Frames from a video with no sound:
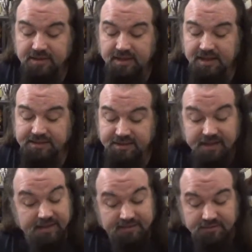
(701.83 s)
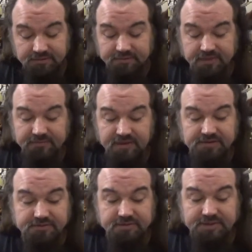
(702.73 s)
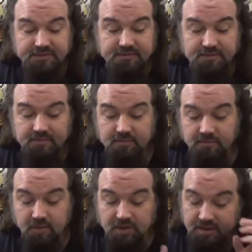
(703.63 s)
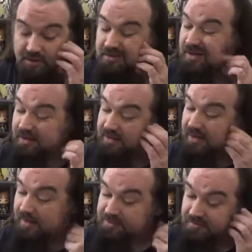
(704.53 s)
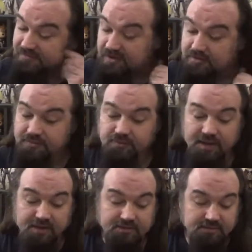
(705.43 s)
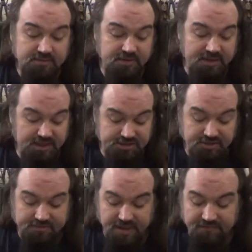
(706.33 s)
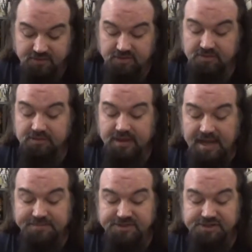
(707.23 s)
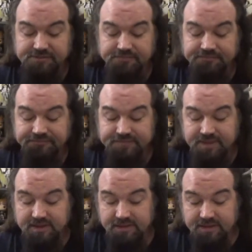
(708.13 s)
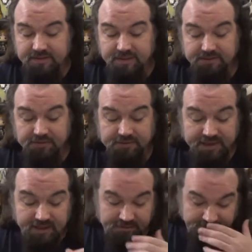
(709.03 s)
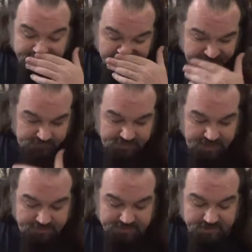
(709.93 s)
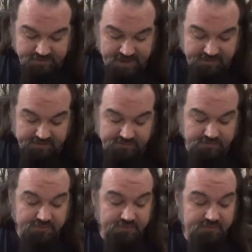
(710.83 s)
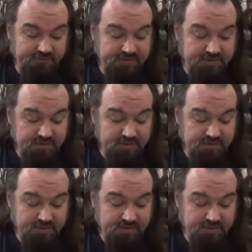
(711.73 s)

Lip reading: Anya and Lucy eventually work on taking down Apogee's followers while Natasha goes after Apogee. They duke it out, and eventually Apogee's mask is removed.